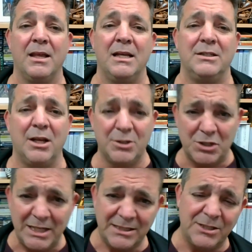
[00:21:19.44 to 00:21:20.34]
You know,
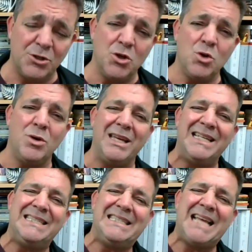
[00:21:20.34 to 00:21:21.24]
Jesus knew
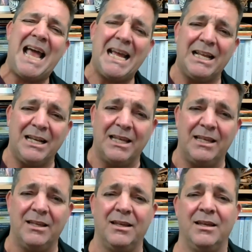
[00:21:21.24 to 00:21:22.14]
exactly
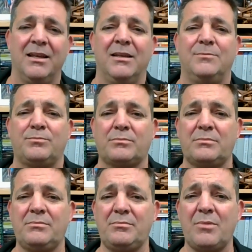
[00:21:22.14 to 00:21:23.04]

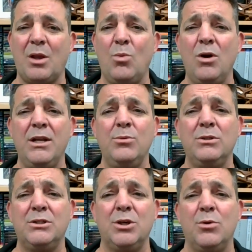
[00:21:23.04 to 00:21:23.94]
what he
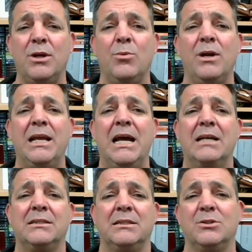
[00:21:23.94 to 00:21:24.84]
was doing when he
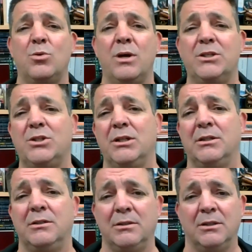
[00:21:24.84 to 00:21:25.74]
asked this
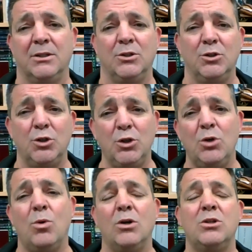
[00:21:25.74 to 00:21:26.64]
question. Do
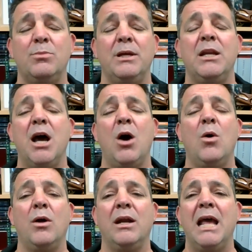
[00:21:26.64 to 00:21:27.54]
you want to be
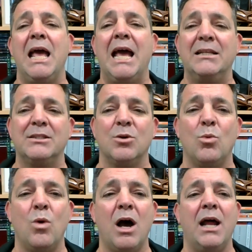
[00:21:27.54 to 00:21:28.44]
known as the
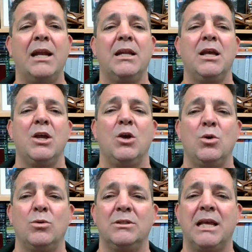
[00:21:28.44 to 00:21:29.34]
one
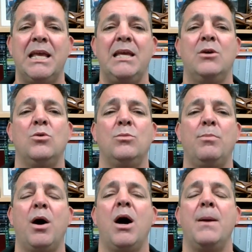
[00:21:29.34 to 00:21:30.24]
who was healed
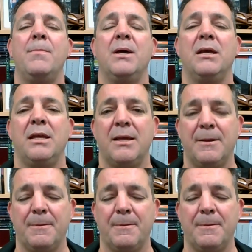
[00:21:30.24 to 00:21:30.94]
by me?